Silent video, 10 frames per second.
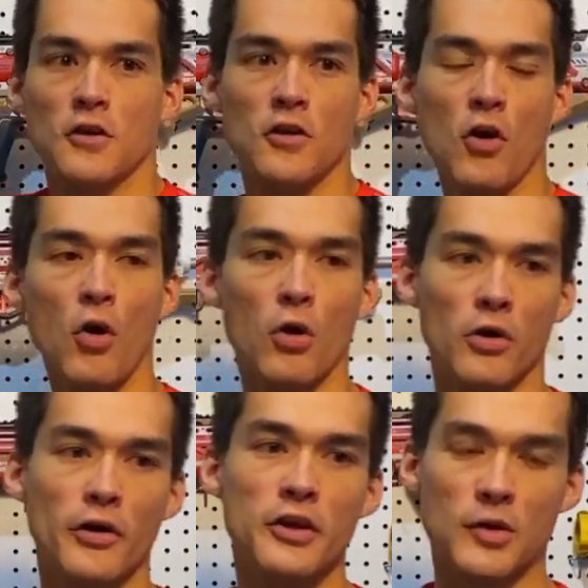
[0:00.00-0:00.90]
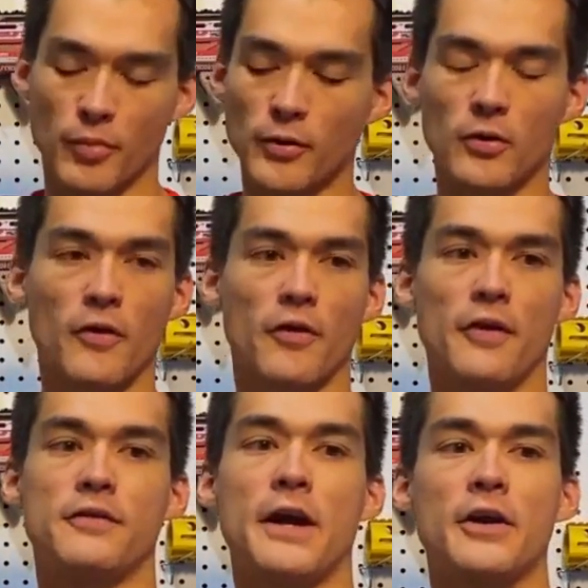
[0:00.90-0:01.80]
Or you can pull the
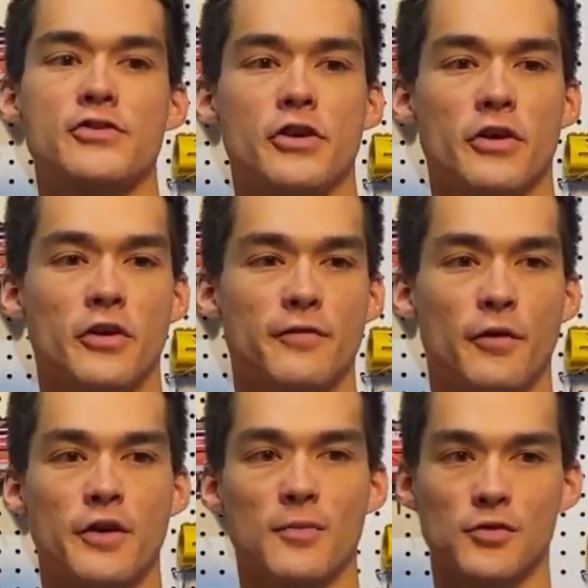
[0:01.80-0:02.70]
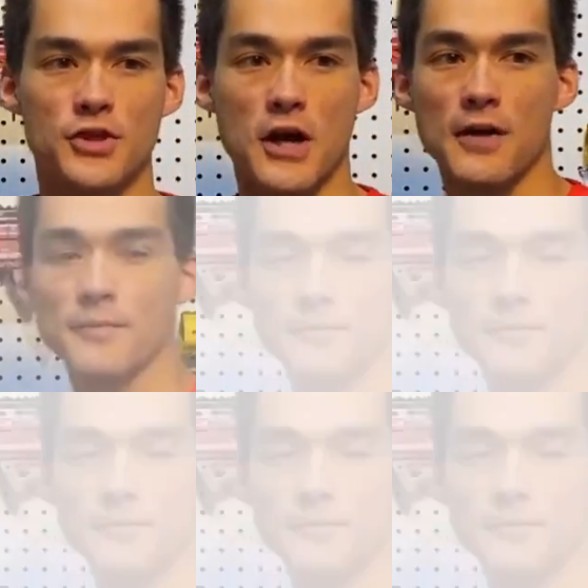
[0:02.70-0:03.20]
entire trigger for a double shot.